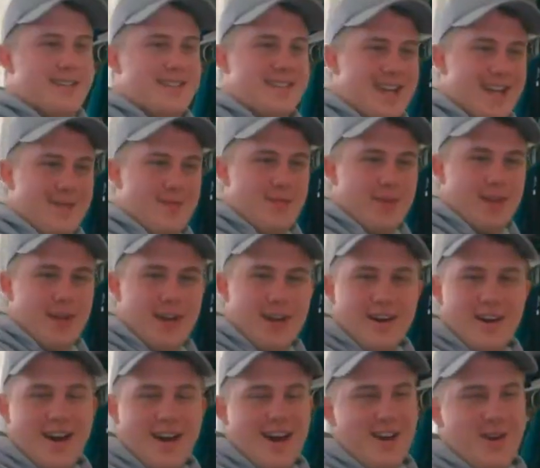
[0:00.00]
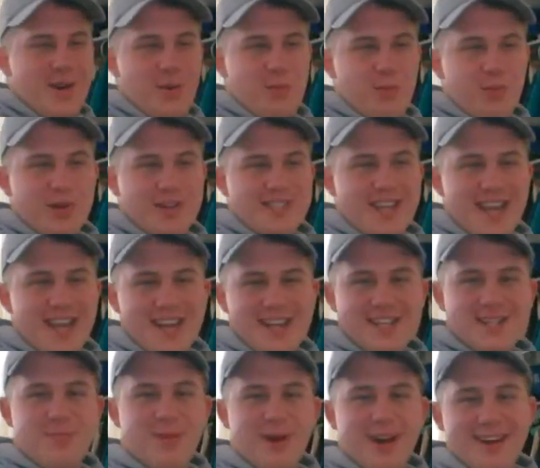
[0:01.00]
damn. I don't know.
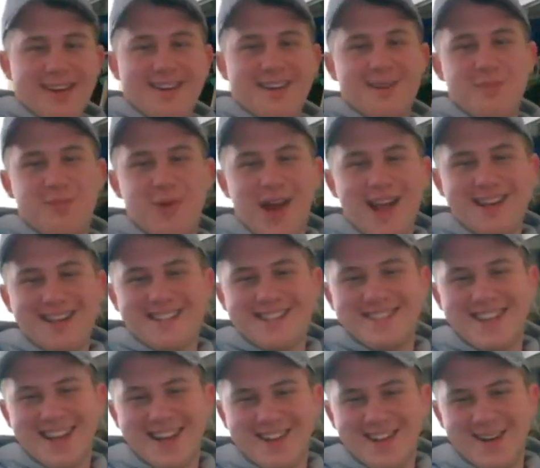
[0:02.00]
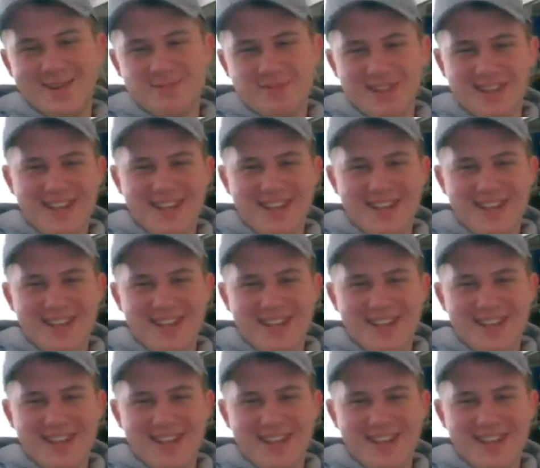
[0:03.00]
Perseus by Briden and Cyclops.